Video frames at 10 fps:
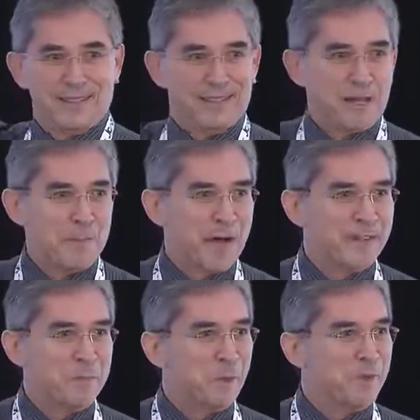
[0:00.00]
Come on,
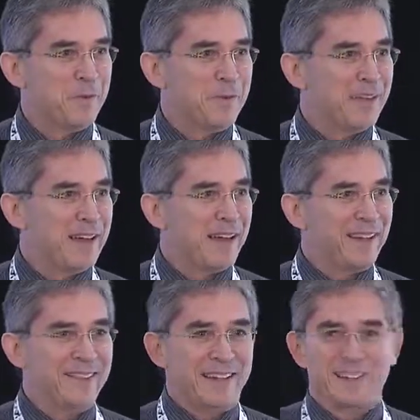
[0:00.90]
there are more of you than that, I
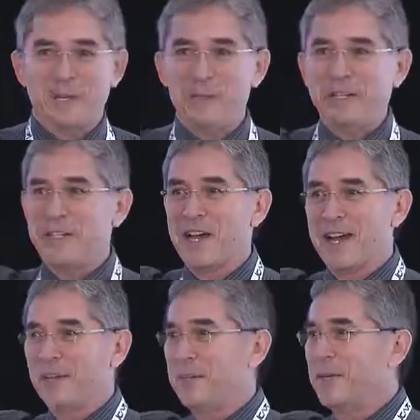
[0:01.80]
think. Don't be shy,
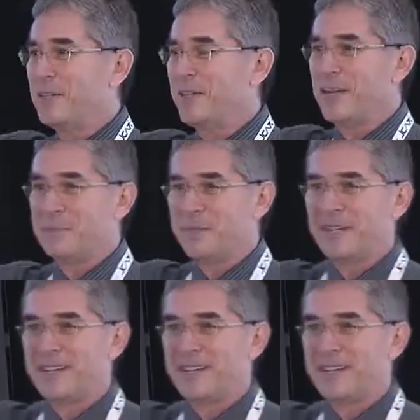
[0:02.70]
don't be ashamed.